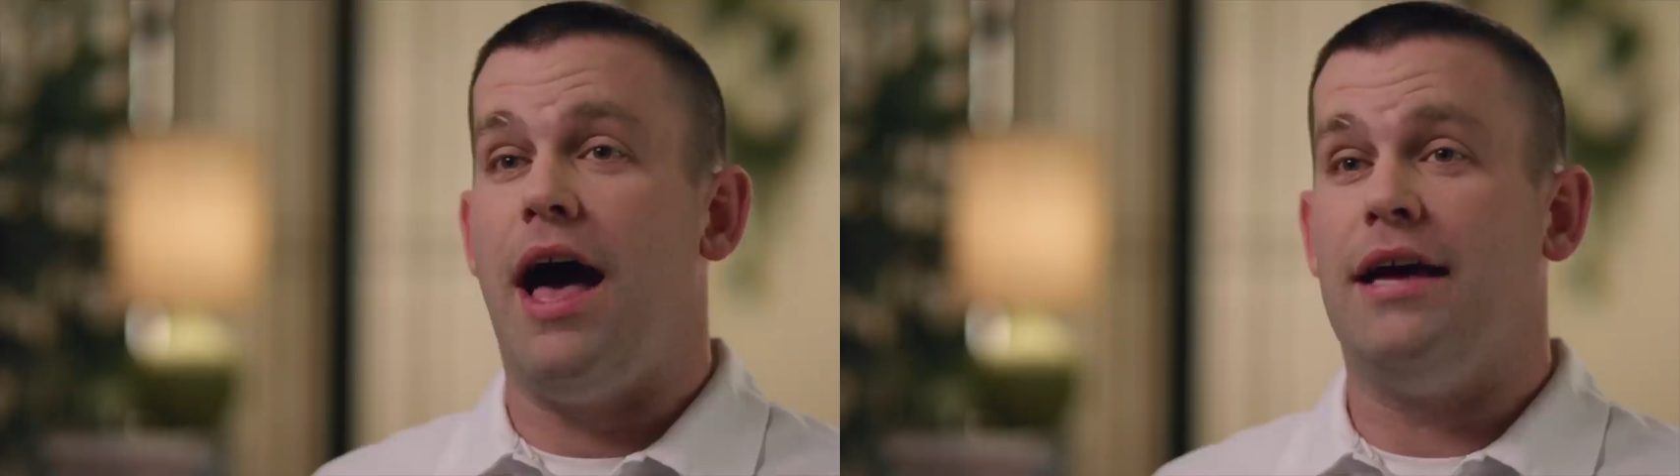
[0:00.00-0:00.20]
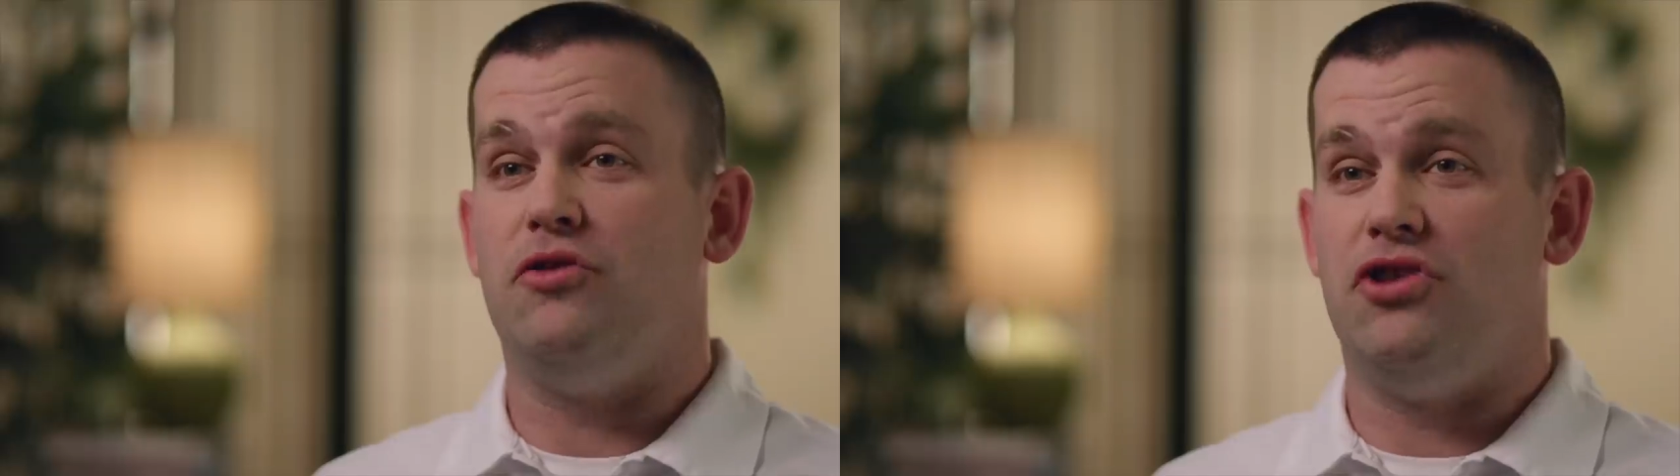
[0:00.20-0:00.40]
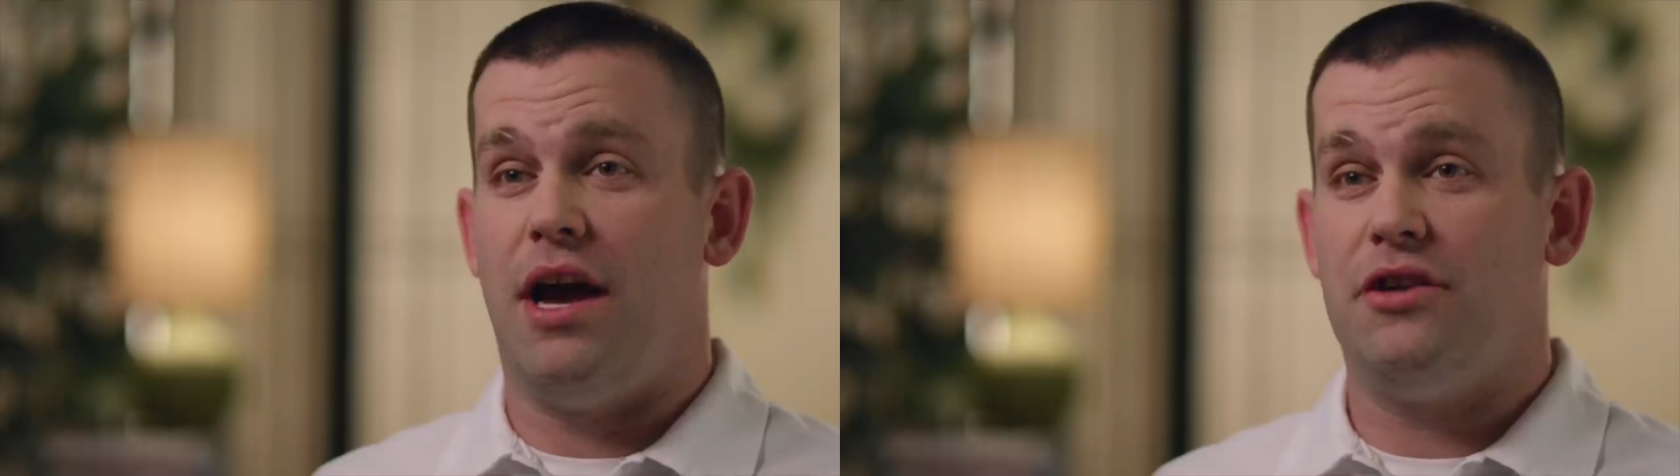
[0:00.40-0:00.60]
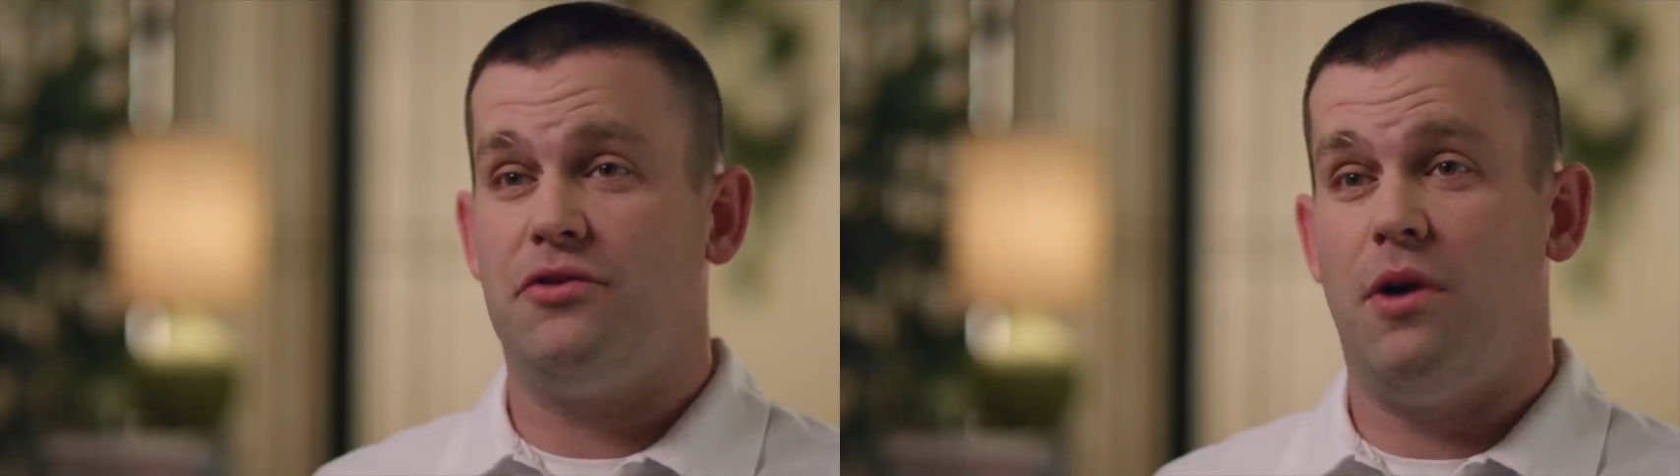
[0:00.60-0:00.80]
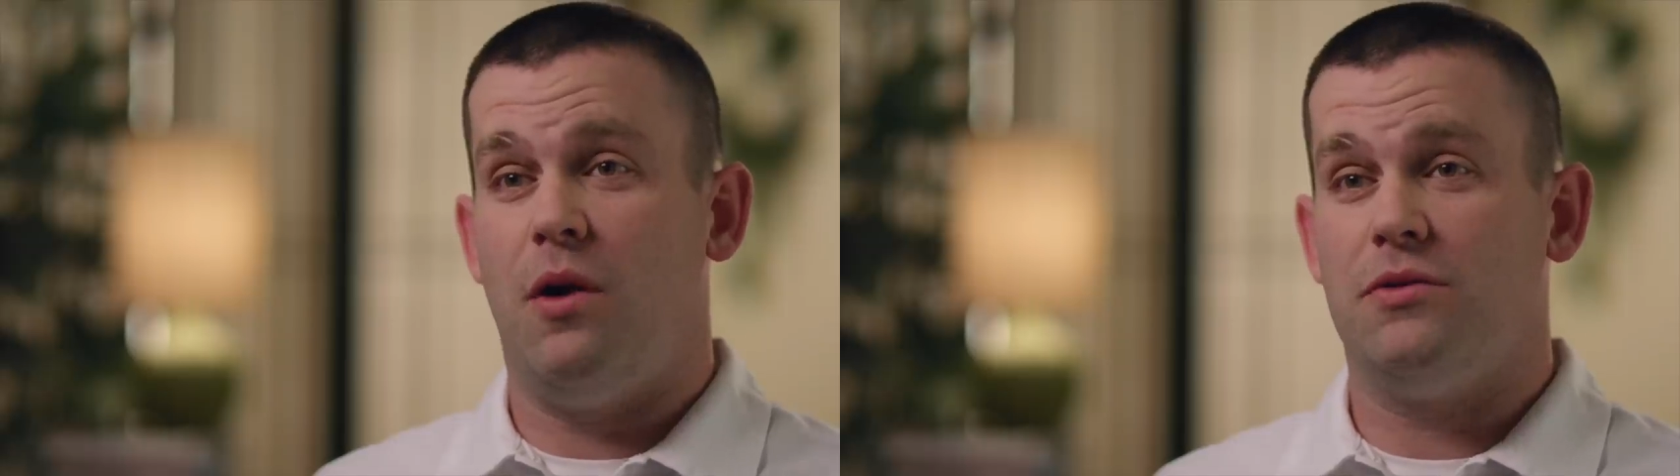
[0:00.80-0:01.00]
I am Josh
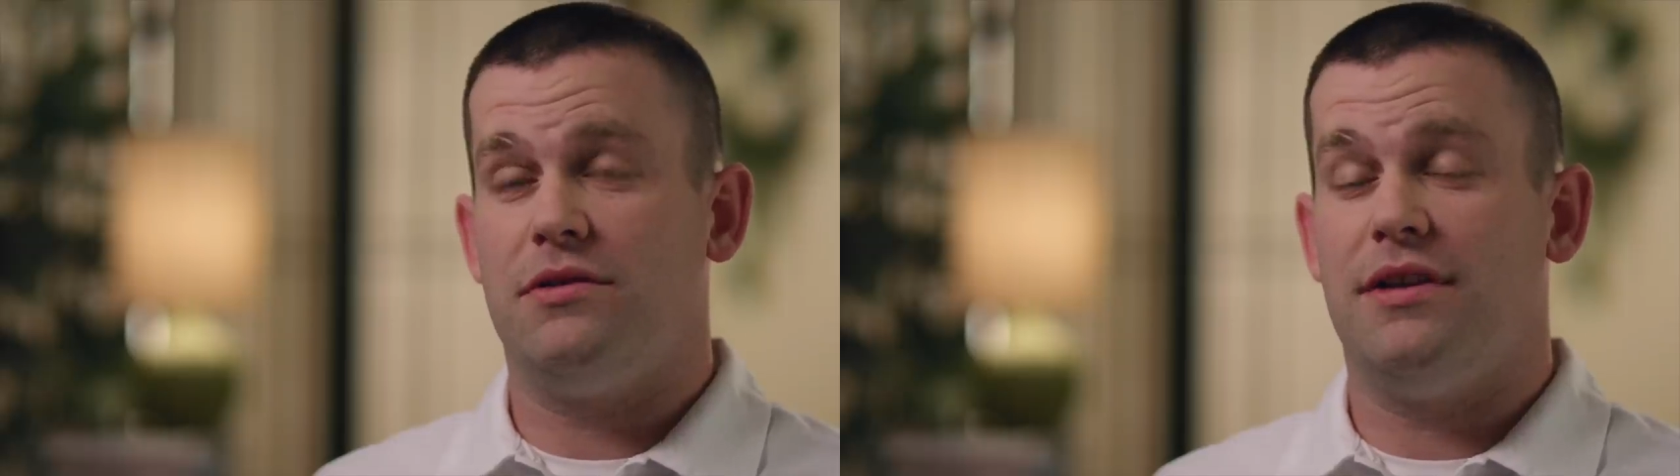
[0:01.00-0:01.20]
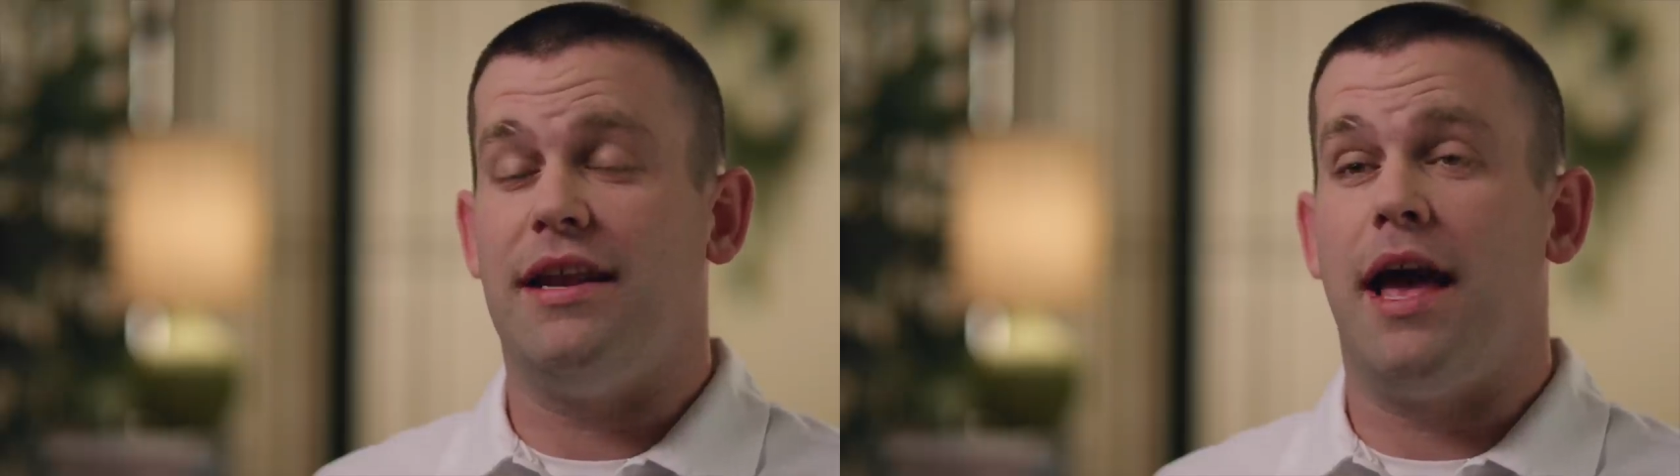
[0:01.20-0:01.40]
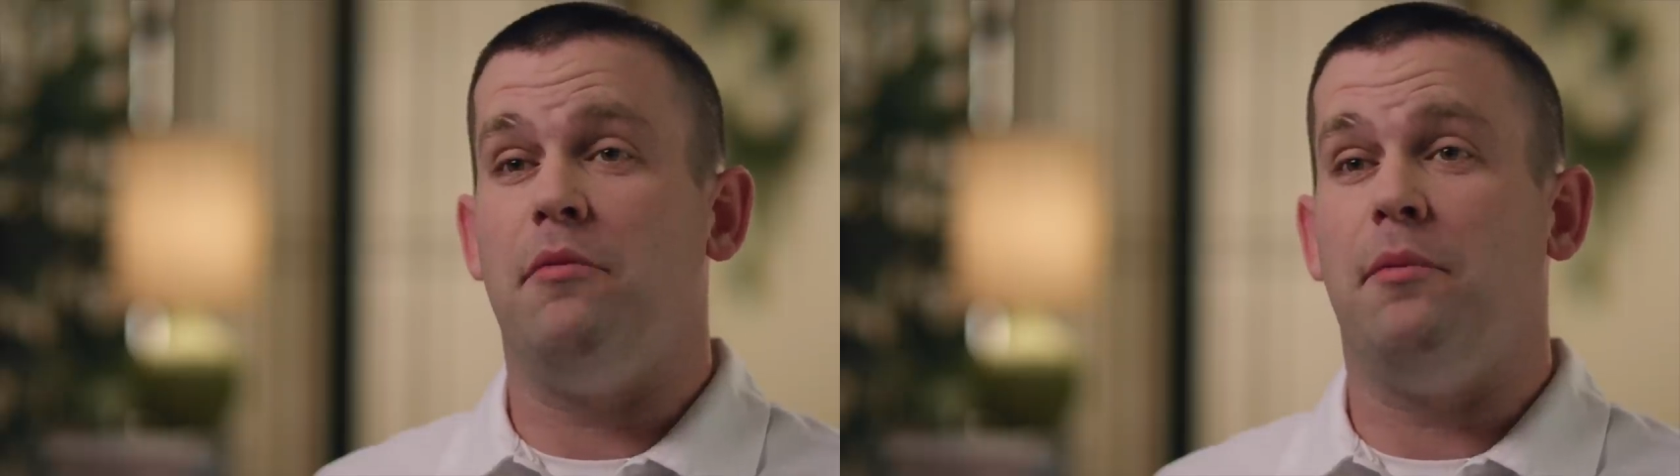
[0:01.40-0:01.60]
Kraus, and I am a